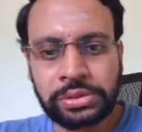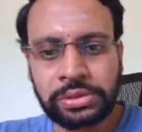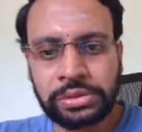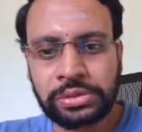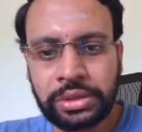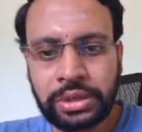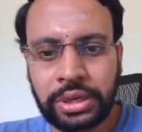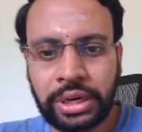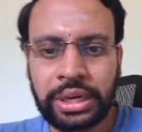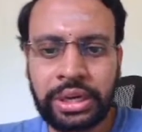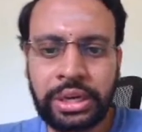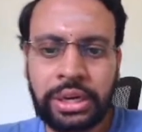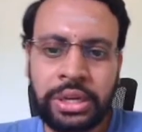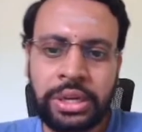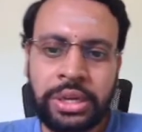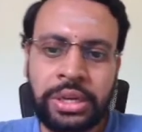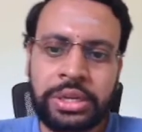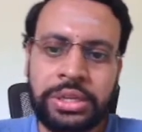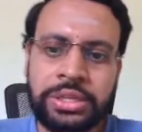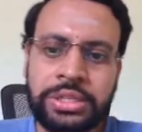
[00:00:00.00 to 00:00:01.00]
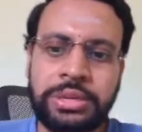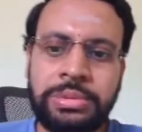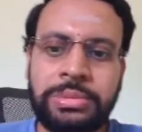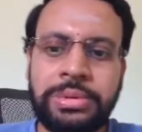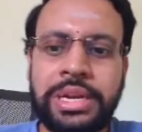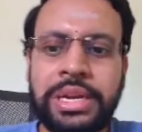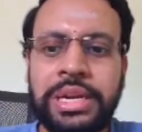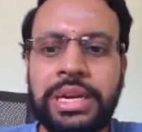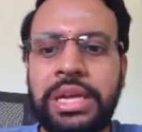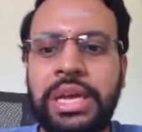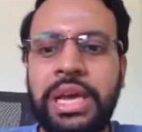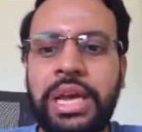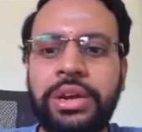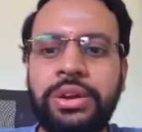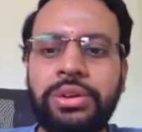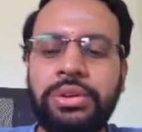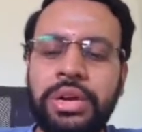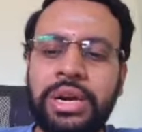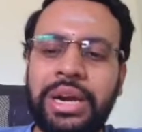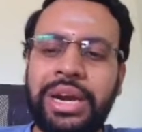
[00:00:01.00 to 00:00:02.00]
right? Similarly, I
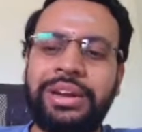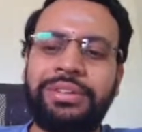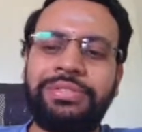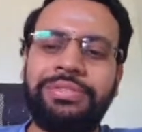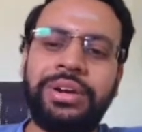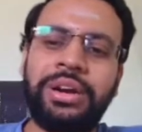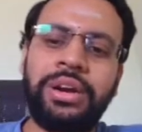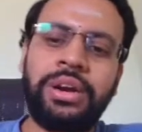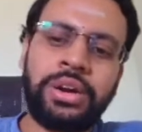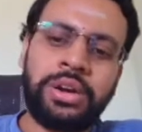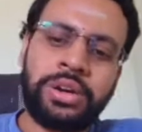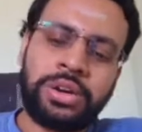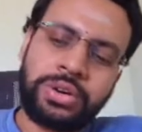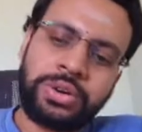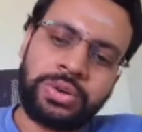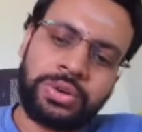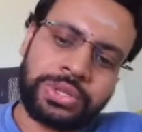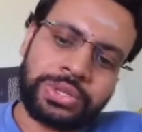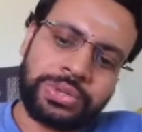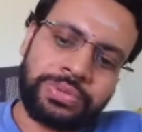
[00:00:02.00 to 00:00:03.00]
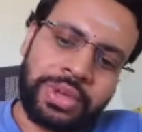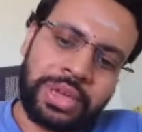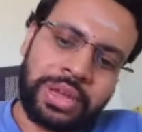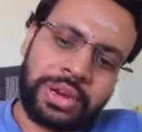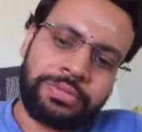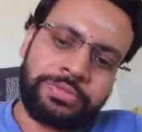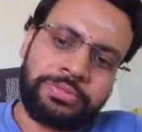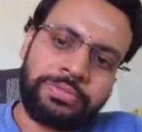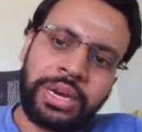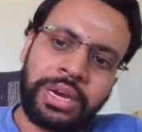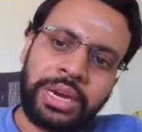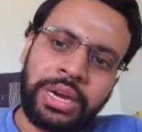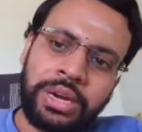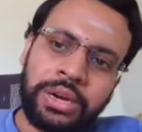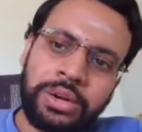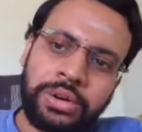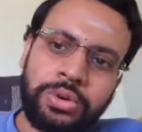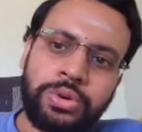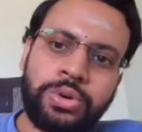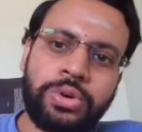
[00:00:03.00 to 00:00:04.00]
could write for dou square f by
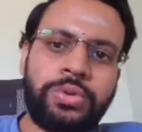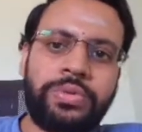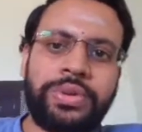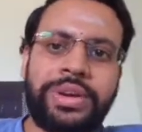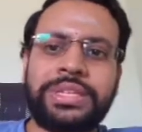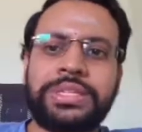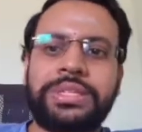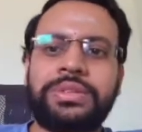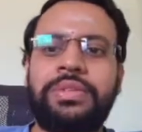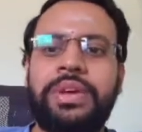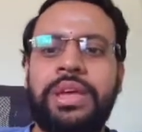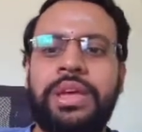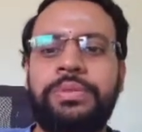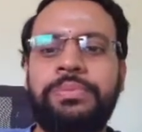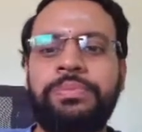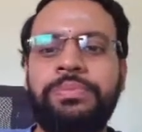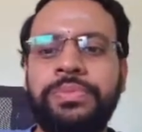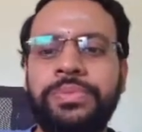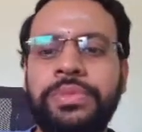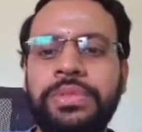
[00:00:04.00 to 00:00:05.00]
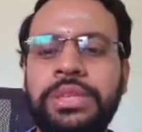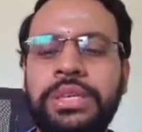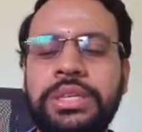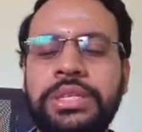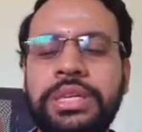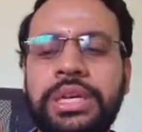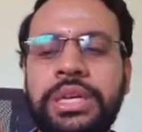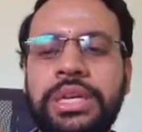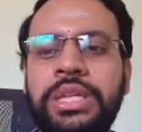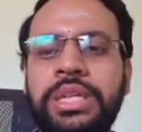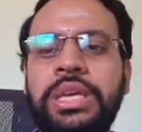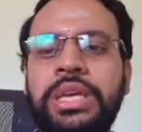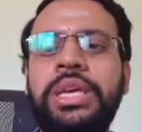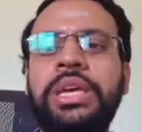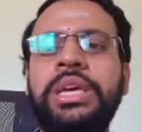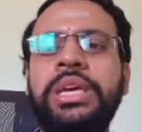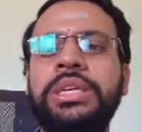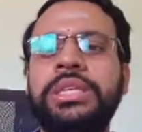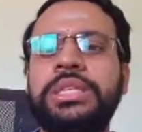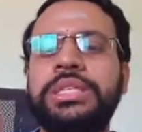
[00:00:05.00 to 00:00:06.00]
dou y square. These are the
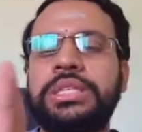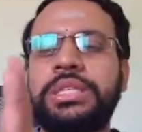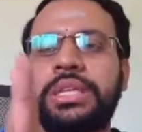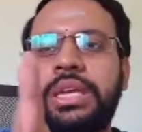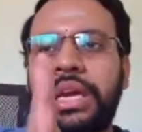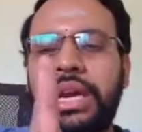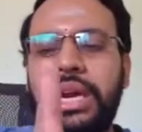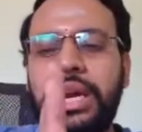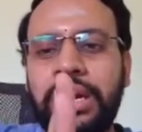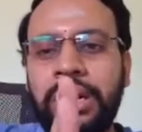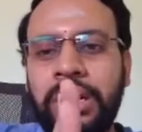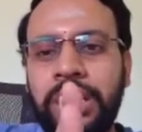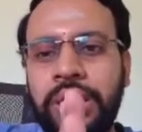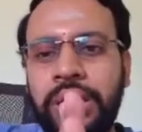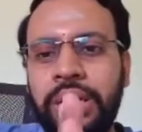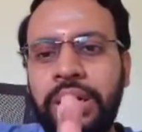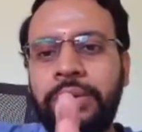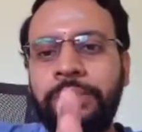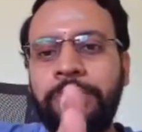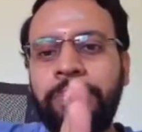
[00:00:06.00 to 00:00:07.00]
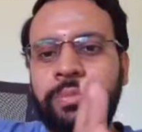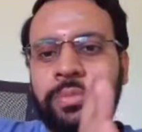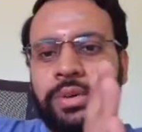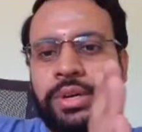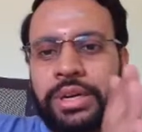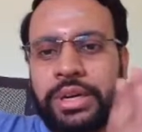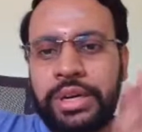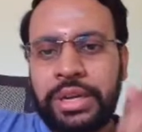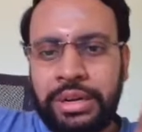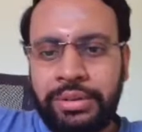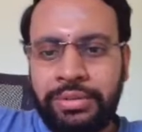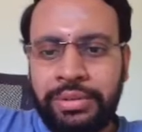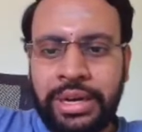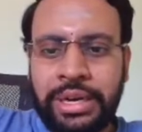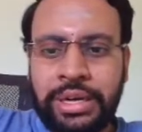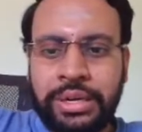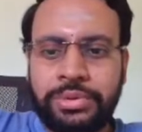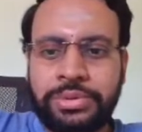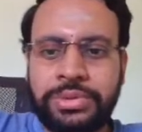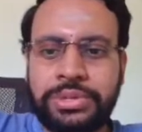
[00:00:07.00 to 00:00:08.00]
second order
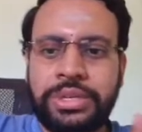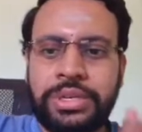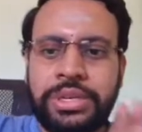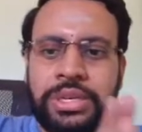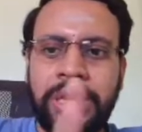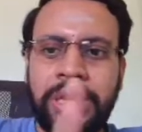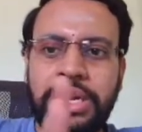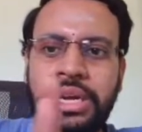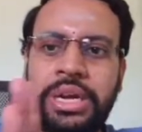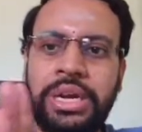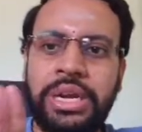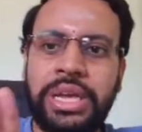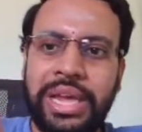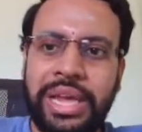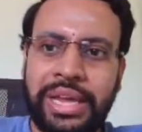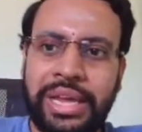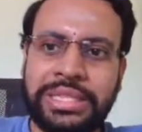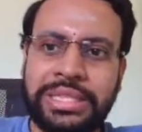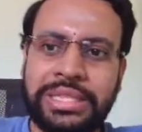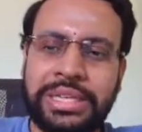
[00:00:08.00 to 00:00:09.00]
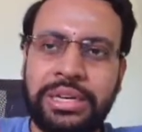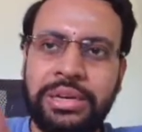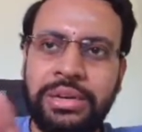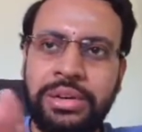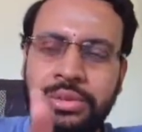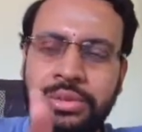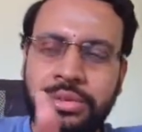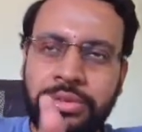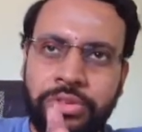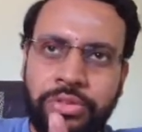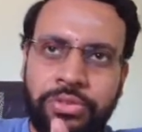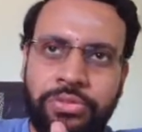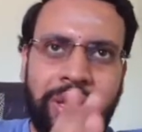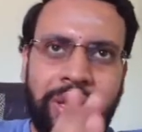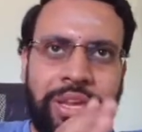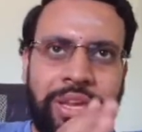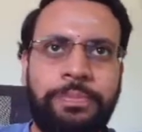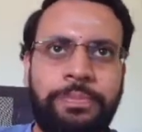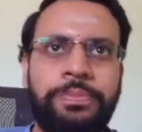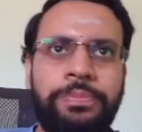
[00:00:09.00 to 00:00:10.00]
derivatives in x and
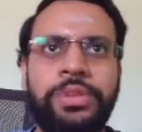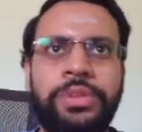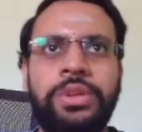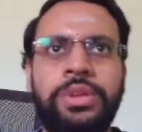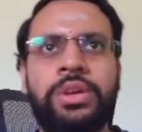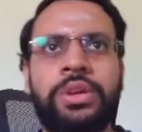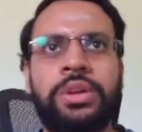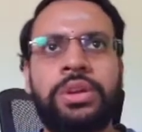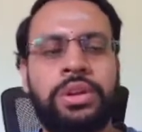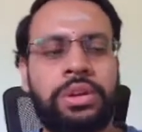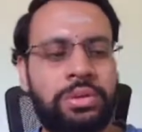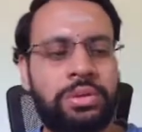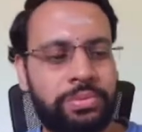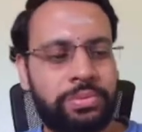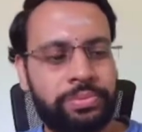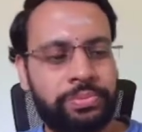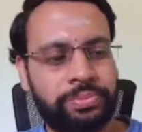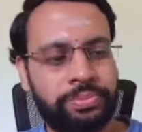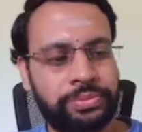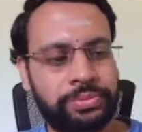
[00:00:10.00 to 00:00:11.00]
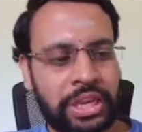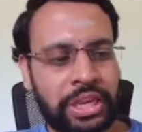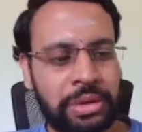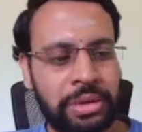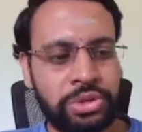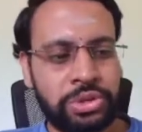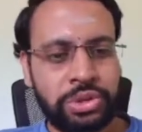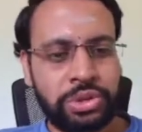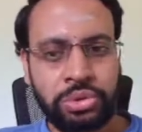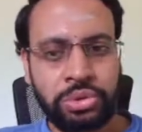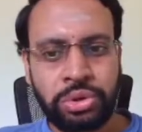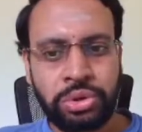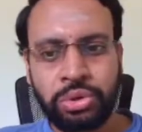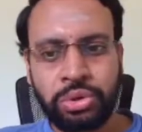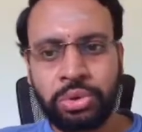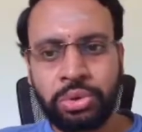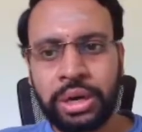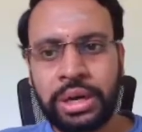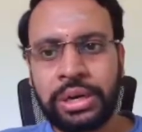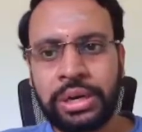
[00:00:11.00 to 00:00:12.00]
y. Now I am sure
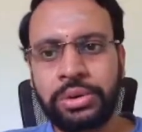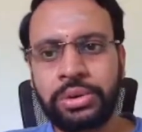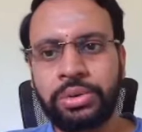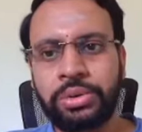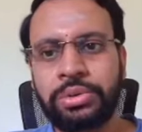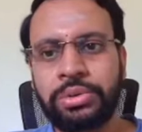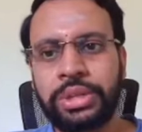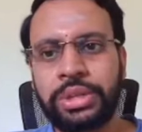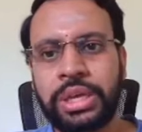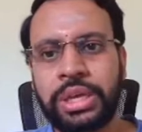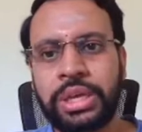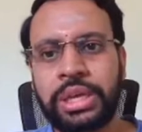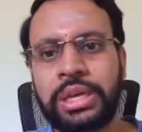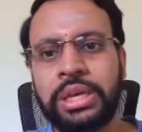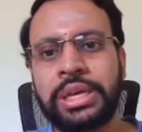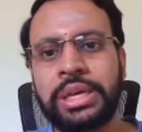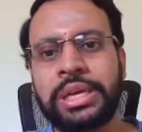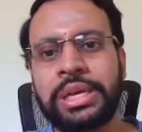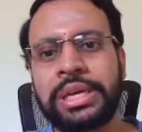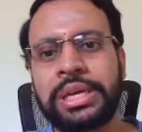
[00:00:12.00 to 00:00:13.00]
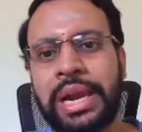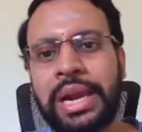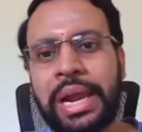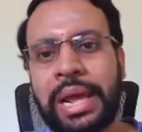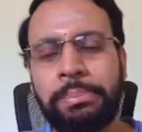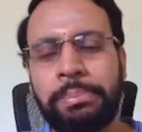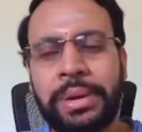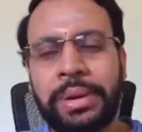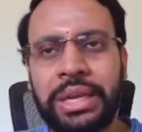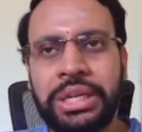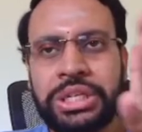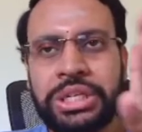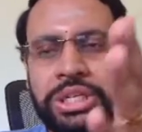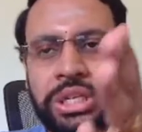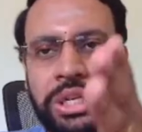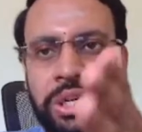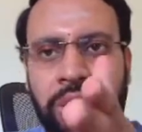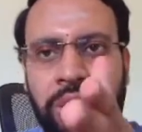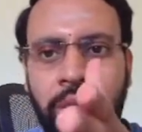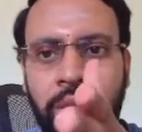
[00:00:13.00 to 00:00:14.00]
you all know the
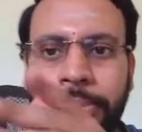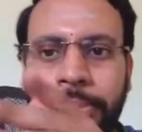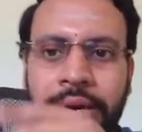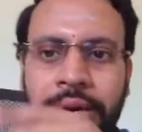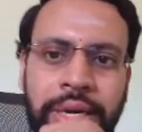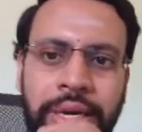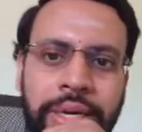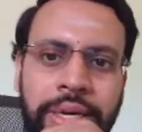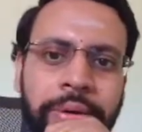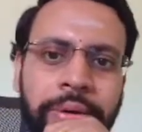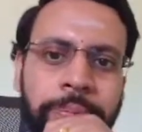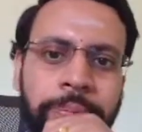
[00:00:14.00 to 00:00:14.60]
Laplacian operator,